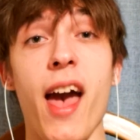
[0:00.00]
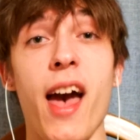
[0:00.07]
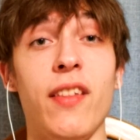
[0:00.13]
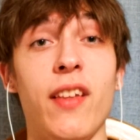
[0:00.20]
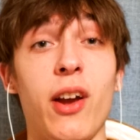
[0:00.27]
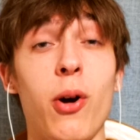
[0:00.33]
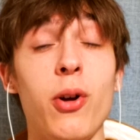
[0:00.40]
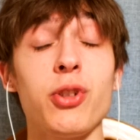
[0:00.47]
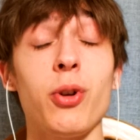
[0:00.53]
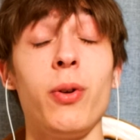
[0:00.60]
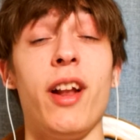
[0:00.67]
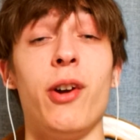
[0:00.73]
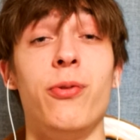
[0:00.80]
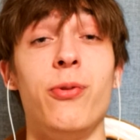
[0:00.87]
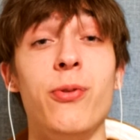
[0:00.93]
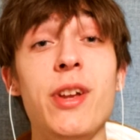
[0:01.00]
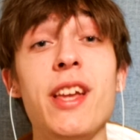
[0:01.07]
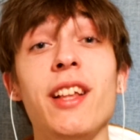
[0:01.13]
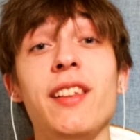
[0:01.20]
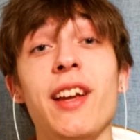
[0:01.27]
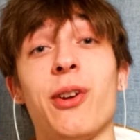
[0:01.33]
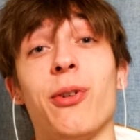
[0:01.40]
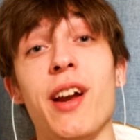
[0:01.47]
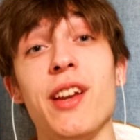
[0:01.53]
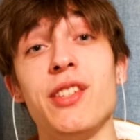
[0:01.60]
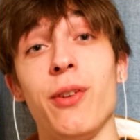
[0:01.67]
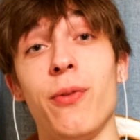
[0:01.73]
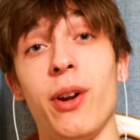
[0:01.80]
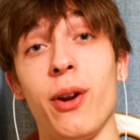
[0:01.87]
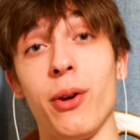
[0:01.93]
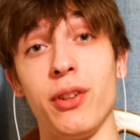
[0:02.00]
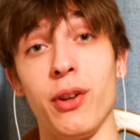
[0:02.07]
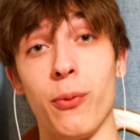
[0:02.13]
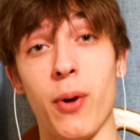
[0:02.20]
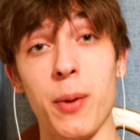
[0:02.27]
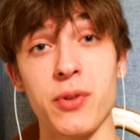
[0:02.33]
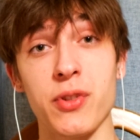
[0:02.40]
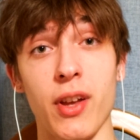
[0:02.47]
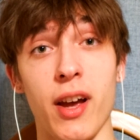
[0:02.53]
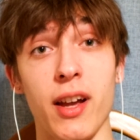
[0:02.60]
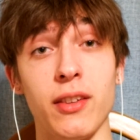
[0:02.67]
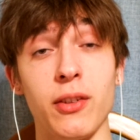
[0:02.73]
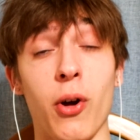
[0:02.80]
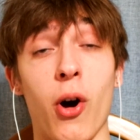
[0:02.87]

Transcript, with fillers: and I also own a really crazy video editing website